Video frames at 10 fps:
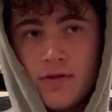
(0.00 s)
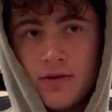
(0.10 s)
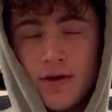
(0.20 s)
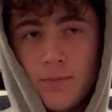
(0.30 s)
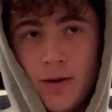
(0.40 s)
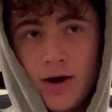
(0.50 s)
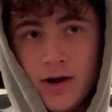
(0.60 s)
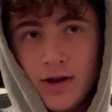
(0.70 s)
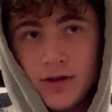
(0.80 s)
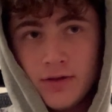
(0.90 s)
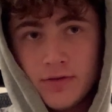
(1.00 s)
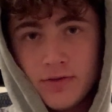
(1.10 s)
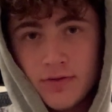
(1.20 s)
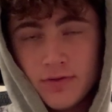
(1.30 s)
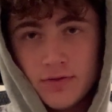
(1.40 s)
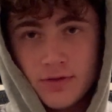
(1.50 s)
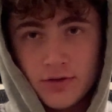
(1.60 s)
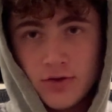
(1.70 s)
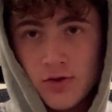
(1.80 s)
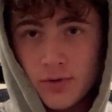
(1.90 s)
comparing the
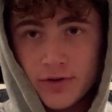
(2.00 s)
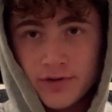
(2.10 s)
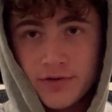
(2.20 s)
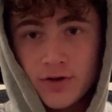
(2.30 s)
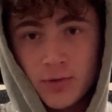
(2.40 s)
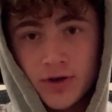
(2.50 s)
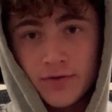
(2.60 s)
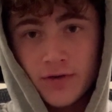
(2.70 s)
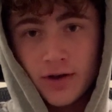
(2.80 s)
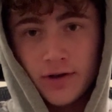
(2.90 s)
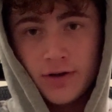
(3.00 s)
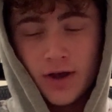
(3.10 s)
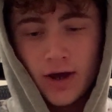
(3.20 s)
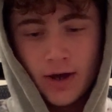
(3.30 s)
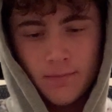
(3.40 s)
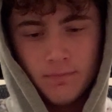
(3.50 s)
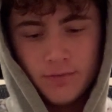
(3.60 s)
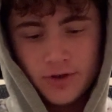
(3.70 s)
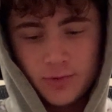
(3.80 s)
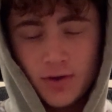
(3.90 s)
two is so different
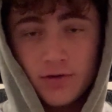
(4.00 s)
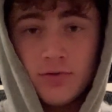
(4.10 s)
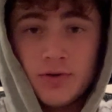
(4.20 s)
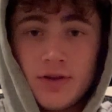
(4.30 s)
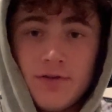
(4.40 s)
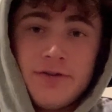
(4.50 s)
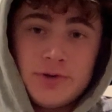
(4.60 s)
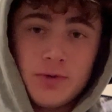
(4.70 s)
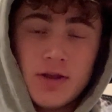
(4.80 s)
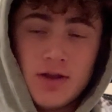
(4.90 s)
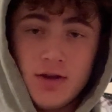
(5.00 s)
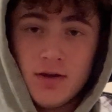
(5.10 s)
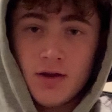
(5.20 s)
just because of what these fish will eat.